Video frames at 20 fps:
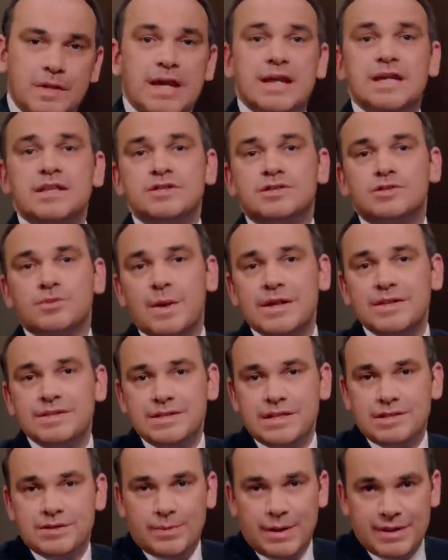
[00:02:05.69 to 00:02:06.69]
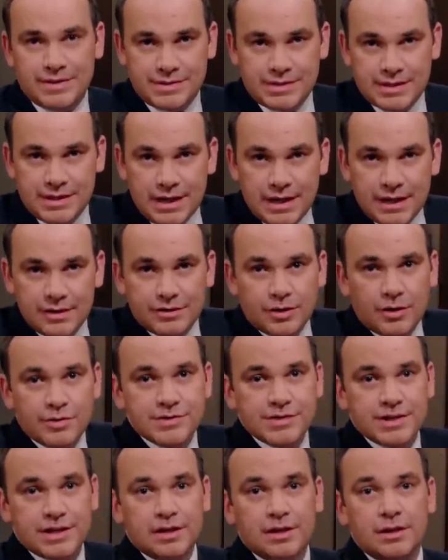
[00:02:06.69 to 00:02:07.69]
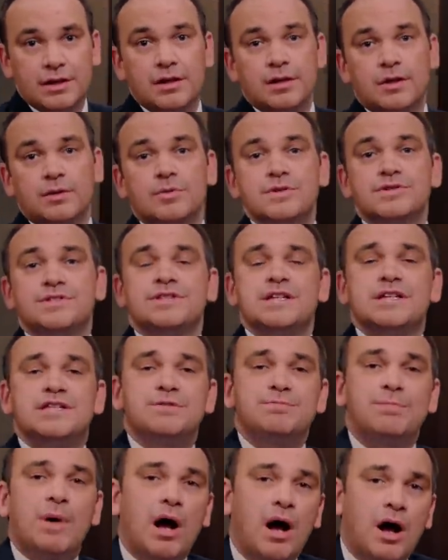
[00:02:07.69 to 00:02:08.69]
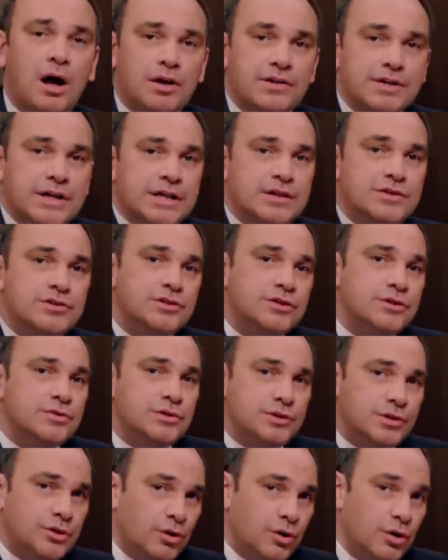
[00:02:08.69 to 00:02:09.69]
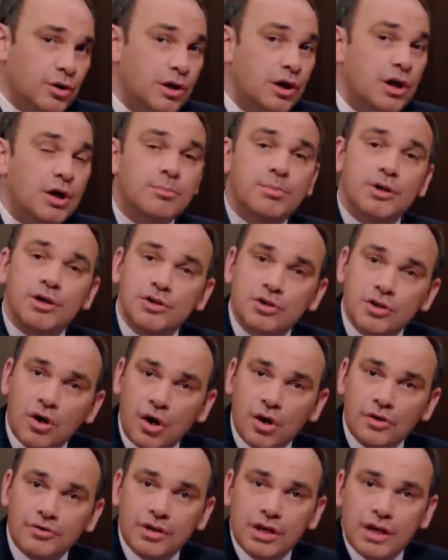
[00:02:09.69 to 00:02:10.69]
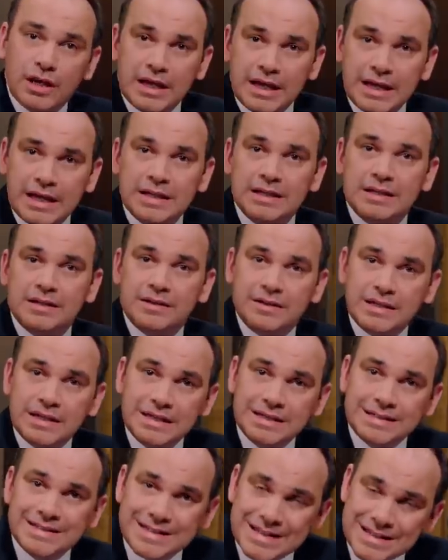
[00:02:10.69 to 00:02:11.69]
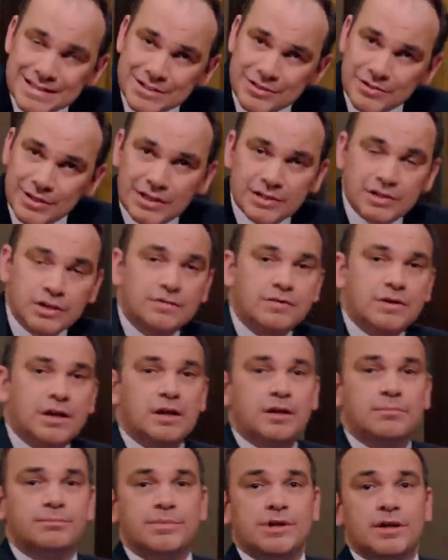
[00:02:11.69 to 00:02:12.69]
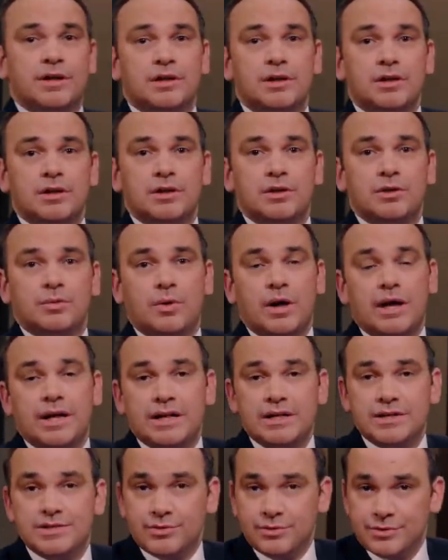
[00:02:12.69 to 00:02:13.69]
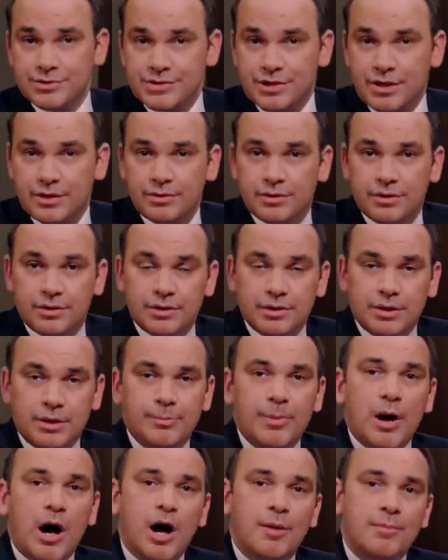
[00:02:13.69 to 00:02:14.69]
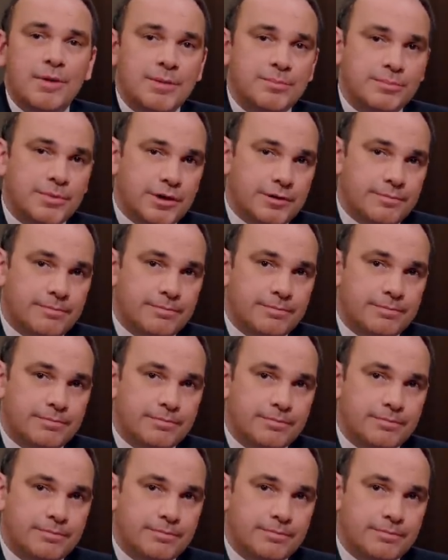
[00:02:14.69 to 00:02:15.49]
In 2020, Donziger was disbarred in New York, but not in the District of Columbia, where he is also a bar member.